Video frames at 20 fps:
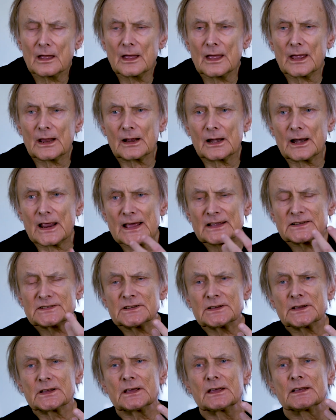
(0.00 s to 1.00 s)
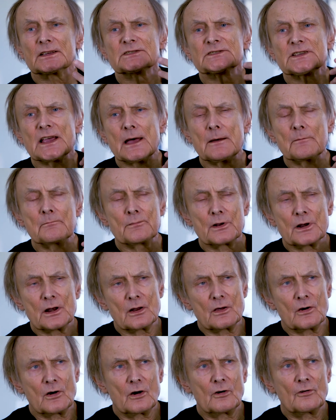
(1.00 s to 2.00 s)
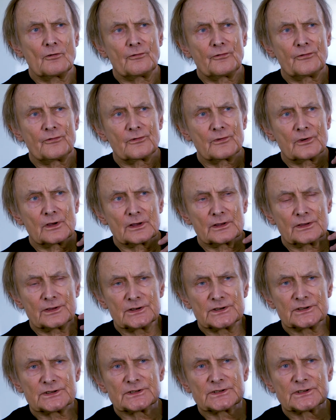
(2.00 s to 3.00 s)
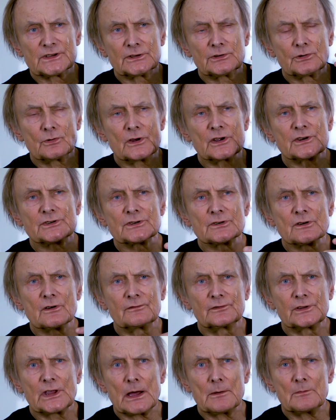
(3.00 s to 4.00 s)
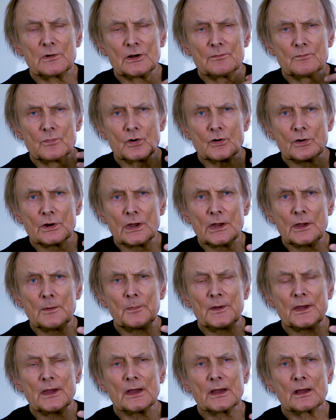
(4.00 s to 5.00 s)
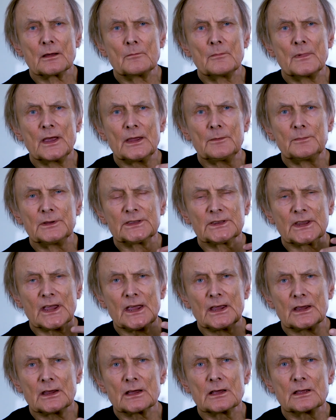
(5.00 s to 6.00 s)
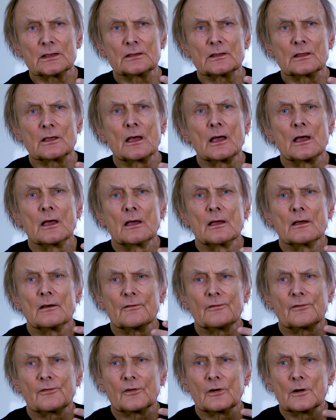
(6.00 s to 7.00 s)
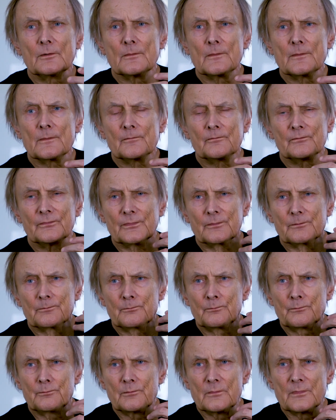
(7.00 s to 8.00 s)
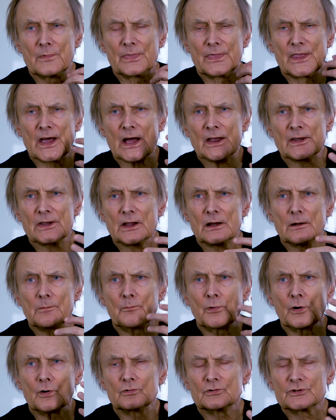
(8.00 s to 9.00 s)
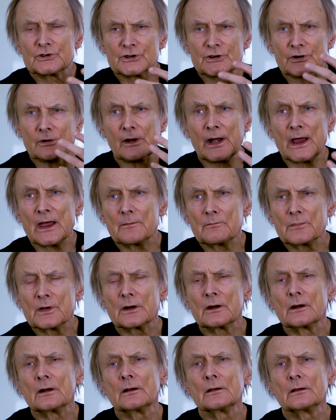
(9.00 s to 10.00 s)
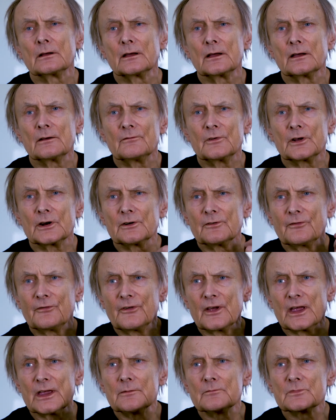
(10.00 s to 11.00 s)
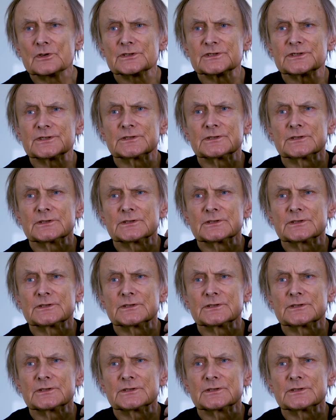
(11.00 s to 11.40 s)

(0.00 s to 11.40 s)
A classic example of this situation of double bookkeeping may be taken from Daniel Paul Schreber, a very famous